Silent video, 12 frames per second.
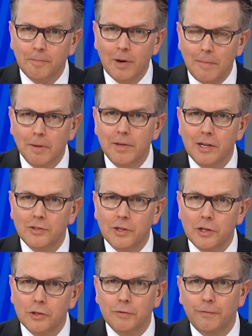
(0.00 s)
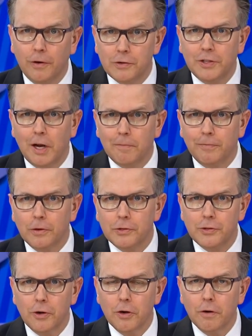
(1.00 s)
Problem is it is first come
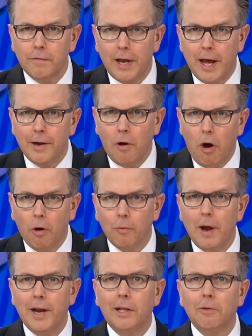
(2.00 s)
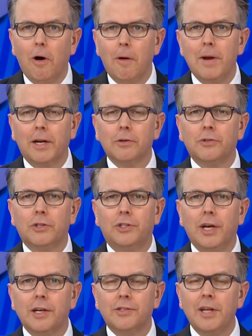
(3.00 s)
first served and already lawmakers
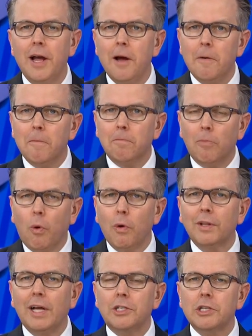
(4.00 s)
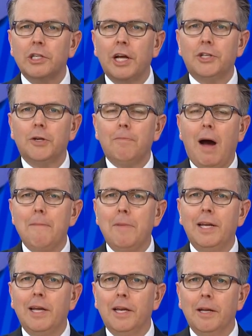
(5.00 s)
suggest more legislation might
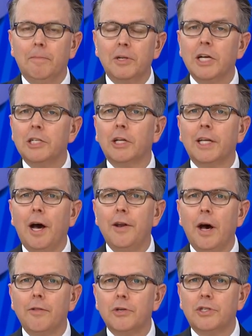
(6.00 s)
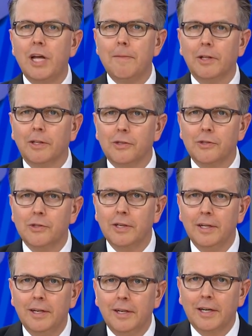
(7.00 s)
be needed, potentially another stimulus.
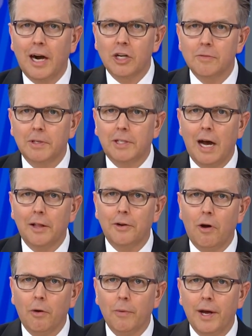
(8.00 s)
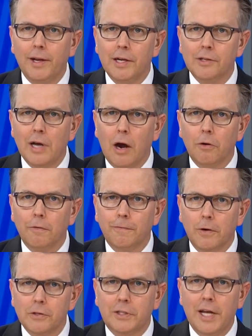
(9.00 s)
Congressman Colin Allred is our
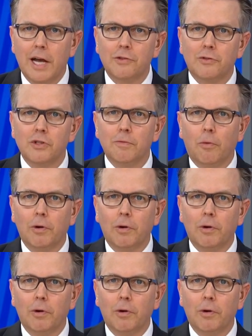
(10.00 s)
first guest this